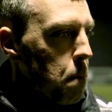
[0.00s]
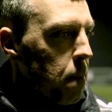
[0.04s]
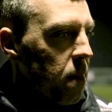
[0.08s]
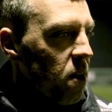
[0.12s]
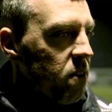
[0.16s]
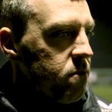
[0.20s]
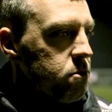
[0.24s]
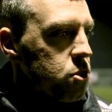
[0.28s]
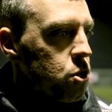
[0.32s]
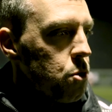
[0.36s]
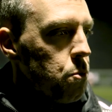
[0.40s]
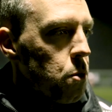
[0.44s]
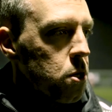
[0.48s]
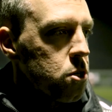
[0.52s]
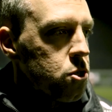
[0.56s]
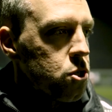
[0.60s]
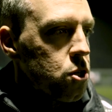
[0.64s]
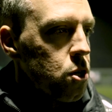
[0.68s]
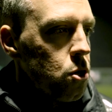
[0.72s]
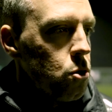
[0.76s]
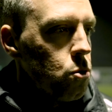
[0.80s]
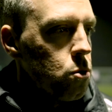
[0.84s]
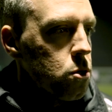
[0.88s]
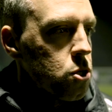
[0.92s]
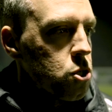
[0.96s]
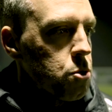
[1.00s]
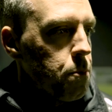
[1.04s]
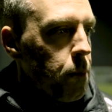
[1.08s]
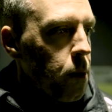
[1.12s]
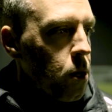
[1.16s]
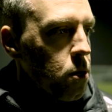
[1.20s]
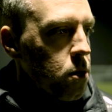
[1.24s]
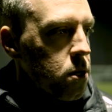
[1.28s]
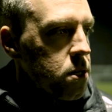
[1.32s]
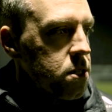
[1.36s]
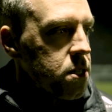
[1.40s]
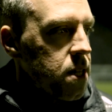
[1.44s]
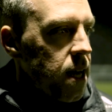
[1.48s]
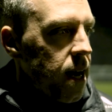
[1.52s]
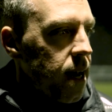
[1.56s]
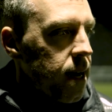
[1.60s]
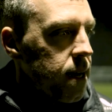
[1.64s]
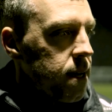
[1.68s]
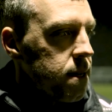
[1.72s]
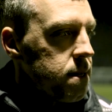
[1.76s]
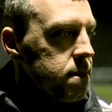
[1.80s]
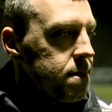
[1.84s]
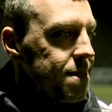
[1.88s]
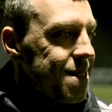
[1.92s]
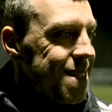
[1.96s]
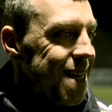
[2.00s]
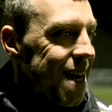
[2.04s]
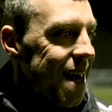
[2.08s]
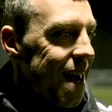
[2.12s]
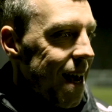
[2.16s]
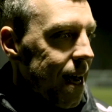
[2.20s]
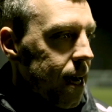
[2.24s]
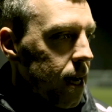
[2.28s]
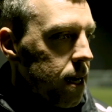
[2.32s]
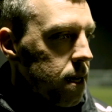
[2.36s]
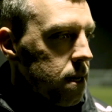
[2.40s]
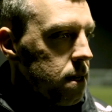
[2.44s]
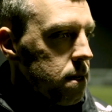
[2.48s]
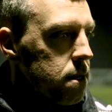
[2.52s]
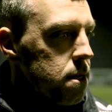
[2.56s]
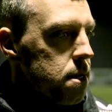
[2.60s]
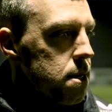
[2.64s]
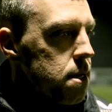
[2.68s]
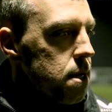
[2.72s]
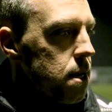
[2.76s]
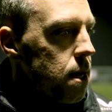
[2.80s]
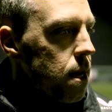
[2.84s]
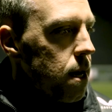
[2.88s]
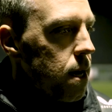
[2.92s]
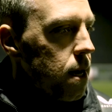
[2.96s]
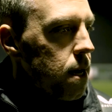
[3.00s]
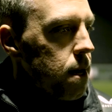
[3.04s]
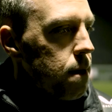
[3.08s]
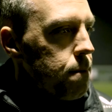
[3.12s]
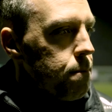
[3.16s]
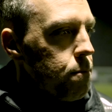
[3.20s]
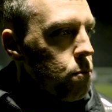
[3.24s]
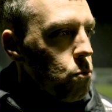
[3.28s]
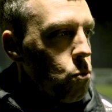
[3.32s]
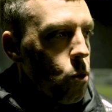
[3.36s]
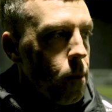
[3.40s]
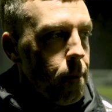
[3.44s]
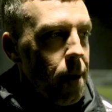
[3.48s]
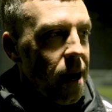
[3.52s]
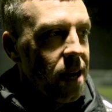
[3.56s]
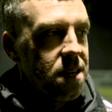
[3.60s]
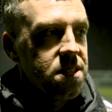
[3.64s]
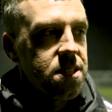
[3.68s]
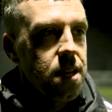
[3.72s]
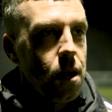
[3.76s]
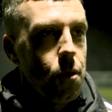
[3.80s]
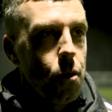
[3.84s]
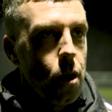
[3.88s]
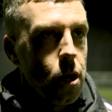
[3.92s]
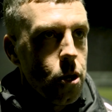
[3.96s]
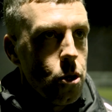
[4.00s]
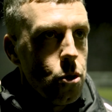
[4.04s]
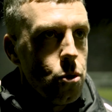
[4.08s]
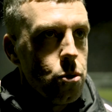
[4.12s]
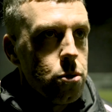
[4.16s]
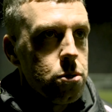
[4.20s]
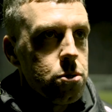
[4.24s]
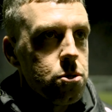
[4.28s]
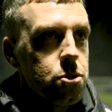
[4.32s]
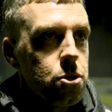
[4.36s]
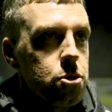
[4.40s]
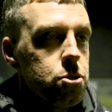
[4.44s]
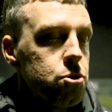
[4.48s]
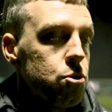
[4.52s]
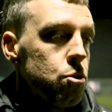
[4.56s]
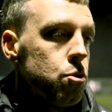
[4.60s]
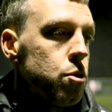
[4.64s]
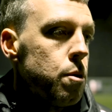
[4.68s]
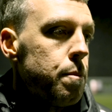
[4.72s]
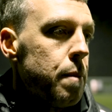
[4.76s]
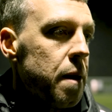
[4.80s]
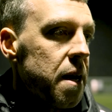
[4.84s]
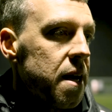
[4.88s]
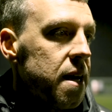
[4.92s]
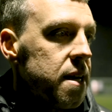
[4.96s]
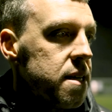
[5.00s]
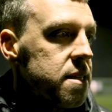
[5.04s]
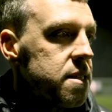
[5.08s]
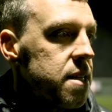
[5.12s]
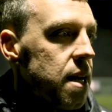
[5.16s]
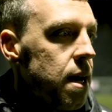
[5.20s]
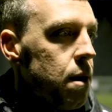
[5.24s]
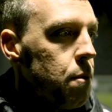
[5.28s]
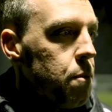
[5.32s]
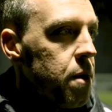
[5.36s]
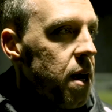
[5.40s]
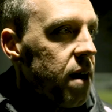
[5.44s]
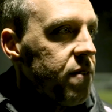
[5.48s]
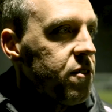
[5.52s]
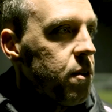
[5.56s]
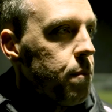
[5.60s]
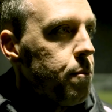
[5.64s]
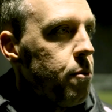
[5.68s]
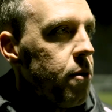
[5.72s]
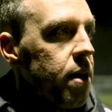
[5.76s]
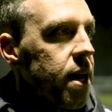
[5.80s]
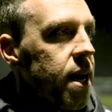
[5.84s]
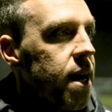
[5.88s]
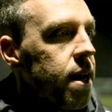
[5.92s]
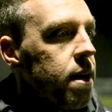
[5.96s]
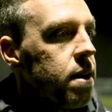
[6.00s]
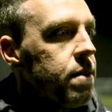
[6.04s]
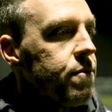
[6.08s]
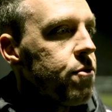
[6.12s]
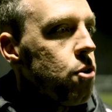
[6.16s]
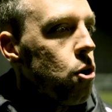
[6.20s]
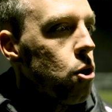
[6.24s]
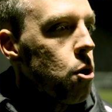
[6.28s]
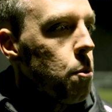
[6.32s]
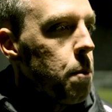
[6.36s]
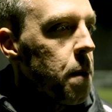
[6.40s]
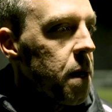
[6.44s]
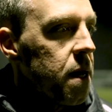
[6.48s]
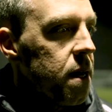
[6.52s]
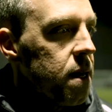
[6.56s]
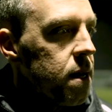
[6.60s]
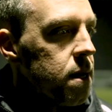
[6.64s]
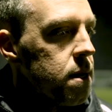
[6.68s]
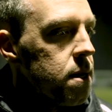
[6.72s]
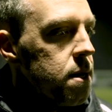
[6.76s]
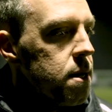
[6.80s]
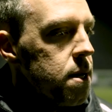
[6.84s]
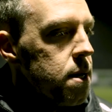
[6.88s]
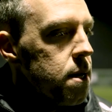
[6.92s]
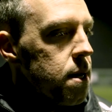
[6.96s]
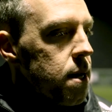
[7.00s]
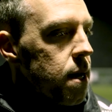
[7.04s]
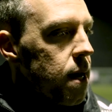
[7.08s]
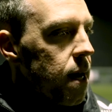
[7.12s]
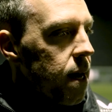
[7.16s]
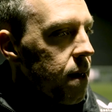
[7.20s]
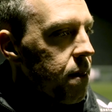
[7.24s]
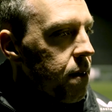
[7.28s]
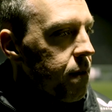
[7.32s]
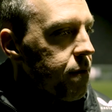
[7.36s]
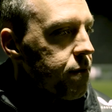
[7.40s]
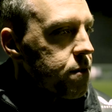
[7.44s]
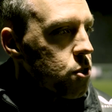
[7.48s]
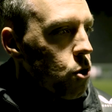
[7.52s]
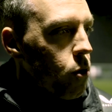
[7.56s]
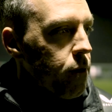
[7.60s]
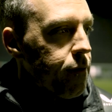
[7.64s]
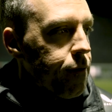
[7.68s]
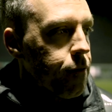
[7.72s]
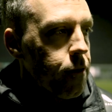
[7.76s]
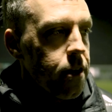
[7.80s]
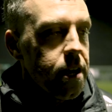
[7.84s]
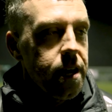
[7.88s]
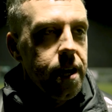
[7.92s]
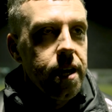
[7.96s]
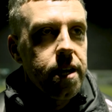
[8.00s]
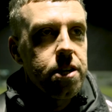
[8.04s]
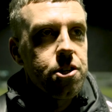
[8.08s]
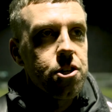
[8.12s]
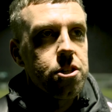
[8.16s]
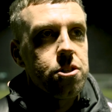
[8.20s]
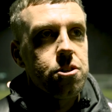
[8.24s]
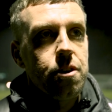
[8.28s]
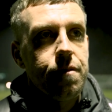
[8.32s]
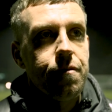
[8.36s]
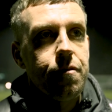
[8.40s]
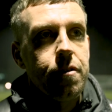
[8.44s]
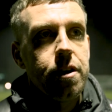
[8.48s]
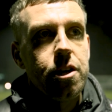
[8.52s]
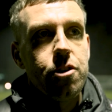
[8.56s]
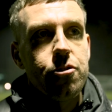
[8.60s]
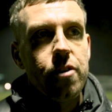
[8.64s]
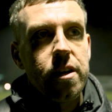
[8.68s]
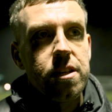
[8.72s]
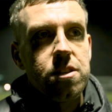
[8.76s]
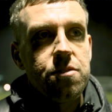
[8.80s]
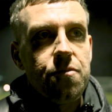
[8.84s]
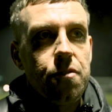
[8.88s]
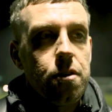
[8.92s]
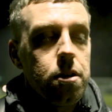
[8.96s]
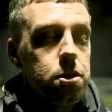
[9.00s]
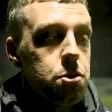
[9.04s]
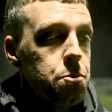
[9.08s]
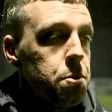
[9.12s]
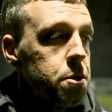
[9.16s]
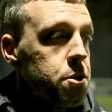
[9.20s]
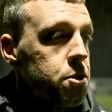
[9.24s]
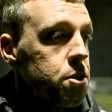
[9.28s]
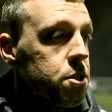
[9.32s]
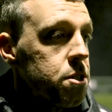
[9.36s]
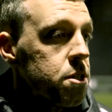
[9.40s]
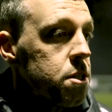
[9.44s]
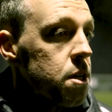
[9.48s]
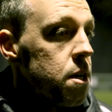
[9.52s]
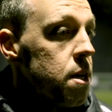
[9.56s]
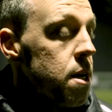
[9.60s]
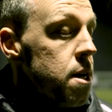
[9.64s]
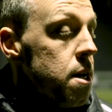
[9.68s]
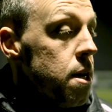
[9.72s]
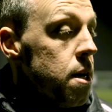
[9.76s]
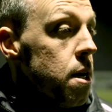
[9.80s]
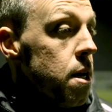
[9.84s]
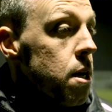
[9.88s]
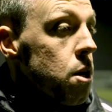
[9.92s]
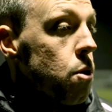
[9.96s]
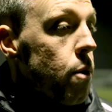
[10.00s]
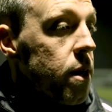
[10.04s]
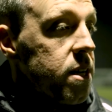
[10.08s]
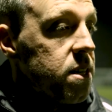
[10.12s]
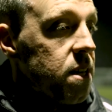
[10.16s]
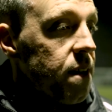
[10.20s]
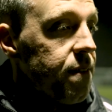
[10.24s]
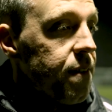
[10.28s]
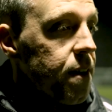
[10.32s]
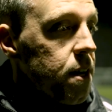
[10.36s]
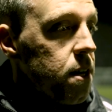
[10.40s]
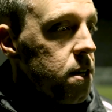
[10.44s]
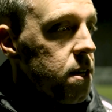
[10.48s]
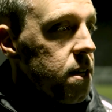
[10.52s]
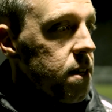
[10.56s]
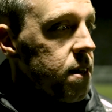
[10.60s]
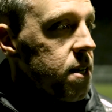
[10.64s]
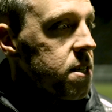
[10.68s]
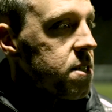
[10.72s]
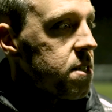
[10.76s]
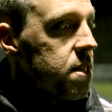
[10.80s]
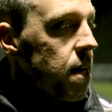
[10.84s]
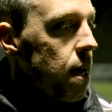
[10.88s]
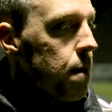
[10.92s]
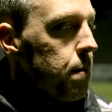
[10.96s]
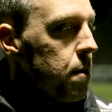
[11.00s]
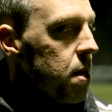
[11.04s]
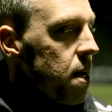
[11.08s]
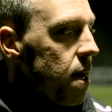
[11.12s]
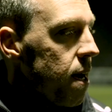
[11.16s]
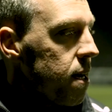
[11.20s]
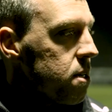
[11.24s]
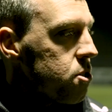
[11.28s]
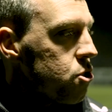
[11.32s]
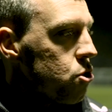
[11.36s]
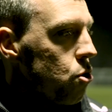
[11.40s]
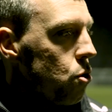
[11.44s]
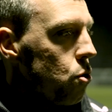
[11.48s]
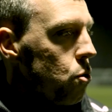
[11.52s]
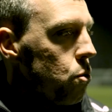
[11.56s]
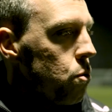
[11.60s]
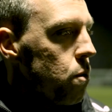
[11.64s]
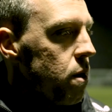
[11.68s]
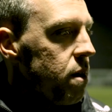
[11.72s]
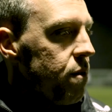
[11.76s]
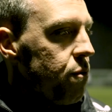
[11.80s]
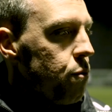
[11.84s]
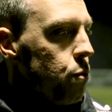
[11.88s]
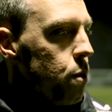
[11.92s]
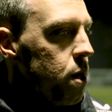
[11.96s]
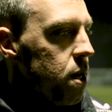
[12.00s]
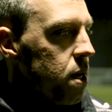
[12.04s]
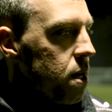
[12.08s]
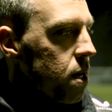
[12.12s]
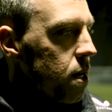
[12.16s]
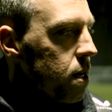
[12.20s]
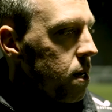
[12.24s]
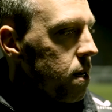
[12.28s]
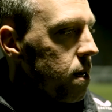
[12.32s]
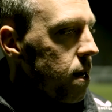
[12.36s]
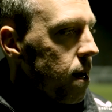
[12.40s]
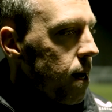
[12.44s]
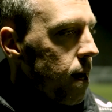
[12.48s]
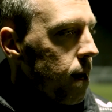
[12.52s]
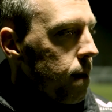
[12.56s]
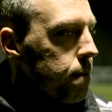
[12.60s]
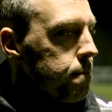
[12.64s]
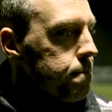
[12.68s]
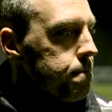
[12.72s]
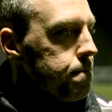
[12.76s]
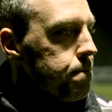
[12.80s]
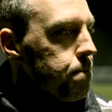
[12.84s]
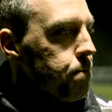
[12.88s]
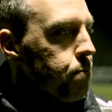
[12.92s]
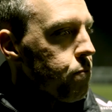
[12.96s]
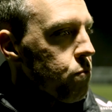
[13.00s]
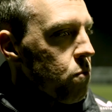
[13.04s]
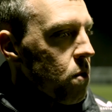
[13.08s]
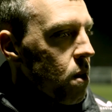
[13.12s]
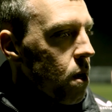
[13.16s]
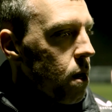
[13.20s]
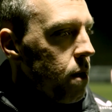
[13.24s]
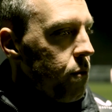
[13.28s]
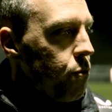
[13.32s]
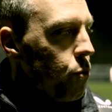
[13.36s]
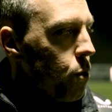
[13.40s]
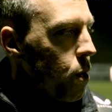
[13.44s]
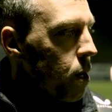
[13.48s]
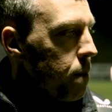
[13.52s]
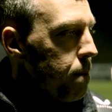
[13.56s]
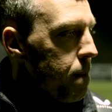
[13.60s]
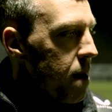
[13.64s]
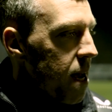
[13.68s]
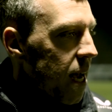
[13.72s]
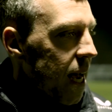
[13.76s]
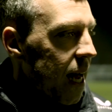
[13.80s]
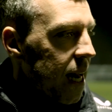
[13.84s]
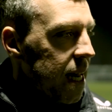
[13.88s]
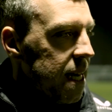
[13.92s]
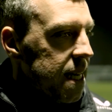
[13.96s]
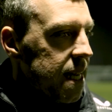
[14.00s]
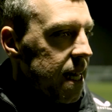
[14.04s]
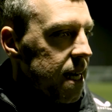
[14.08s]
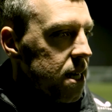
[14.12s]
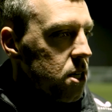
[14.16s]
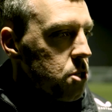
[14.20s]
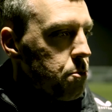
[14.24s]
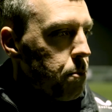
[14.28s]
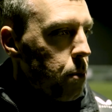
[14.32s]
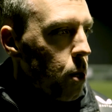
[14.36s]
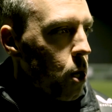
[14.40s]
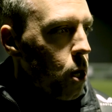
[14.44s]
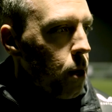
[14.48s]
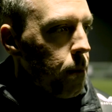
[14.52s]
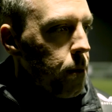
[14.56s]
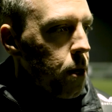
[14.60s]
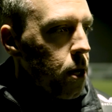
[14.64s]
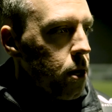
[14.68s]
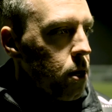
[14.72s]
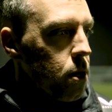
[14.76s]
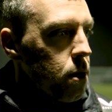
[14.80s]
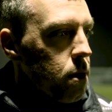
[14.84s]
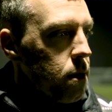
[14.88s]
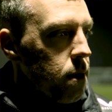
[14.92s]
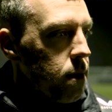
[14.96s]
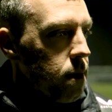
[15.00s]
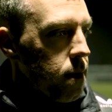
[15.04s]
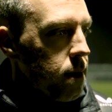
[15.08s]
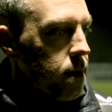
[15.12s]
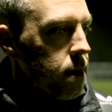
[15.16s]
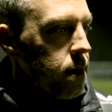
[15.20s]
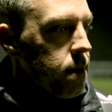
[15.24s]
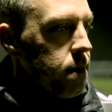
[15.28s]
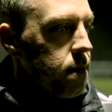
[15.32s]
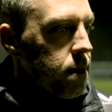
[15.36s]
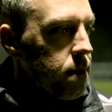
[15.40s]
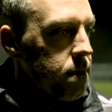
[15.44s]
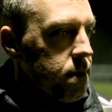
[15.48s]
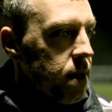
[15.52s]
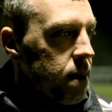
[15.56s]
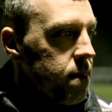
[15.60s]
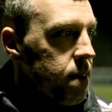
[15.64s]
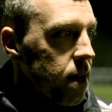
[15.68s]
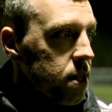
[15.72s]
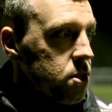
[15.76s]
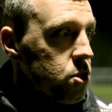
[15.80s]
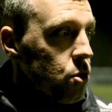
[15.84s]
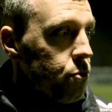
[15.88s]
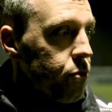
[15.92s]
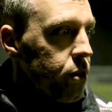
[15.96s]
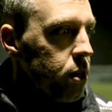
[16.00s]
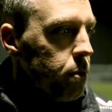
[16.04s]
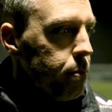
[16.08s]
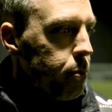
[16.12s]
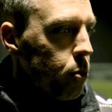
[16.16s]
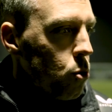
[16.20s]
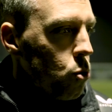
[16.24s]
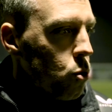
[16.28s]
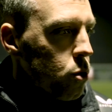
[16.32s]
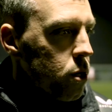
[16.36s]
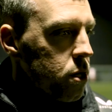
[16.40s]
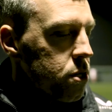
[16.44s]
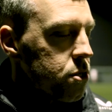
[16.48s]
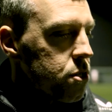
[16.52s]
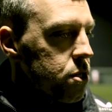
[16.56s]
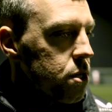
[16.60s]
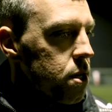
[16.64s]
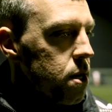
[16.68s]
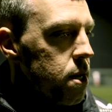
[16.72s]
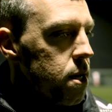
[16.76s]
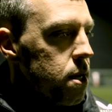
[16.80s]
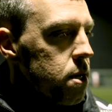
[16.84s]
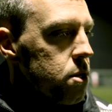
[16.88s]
Obviously once the loan spot is then taken, we're maxed out on loans, so the players that we have to bring in have got to be either sort of free agents or free transfers, which is quite difficult at this time of year. So if we can make any deals permanent, then that's a real bonus.